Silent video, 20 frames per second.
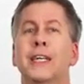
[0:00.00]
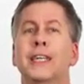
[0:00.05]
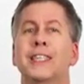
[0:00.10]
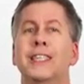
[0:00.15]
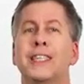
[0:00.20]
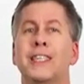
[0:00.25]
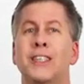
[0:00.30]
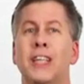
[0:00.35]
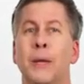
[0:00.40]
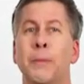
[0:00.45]

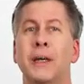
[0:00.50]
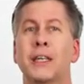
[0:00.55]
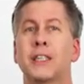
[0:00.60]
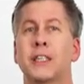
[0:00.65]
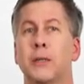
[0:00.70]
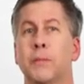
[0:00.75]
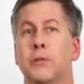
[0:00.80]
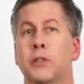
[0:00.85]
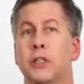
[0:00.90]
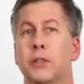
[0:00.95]
systemic
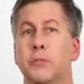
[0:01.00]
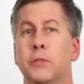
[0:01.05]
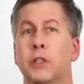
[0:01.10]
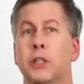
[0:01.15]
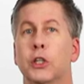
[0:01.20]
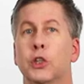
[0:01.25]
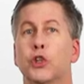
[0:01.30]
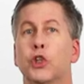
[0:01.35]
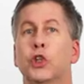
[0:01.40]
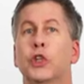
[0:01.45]
symptoms
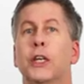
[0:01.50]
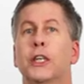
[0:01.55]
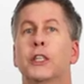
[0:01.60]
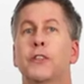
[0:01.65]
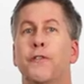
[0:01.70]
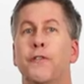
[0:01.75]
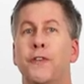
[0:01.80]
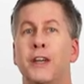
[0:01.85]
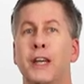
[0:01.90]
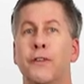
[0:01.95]
such
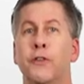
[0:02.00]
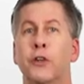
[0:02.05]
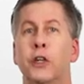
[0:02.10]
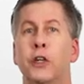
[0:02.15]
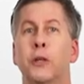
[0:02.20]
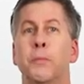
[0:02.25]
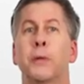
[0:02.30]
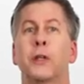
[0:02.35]
as fever,